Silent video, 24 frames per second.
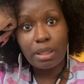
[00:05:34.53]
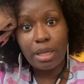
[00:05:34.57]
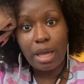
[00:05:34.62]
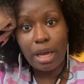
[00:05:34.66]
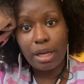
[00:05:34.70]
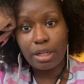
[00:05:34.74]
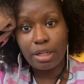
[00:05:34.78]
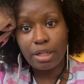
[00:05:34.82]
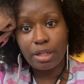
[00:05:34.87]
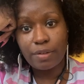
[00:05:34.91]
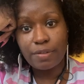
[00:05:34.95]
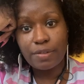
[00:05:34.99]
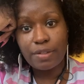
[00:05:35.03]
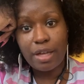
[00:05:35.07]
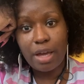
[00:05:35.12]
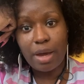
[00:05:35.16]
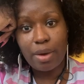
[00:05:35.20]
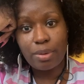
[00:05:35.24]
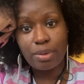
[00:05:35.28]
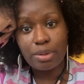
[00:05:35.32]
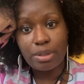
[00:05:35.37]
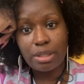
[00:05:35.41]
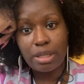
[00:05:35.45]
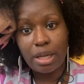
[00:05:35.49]
Not enough
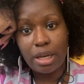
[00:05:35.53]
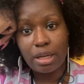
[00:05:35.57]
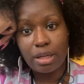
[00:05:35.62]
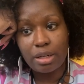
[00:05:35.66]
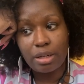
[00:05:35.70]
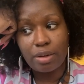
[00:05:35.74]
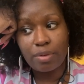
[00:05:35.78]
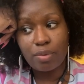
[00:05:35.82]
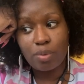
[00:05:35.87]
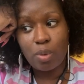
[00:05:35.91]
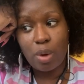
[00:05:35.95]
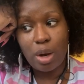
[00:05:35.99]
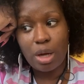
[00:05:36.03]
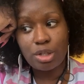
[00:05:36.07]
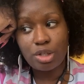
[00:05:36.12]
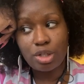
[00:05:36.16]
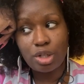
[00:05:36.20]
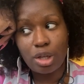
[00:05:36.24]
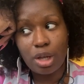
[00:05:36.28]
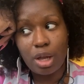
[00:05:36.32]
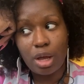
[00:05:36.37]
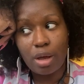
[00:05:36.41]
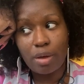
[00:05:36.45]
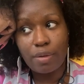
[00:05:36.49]
towels, not enough
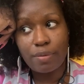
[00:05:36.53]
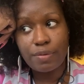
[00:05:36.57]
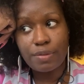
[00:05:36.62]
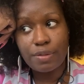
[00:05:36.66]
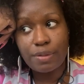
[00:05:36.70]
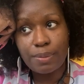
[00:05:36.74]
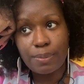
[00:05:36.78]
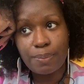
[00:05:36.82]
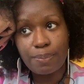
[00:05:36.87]
washcloths.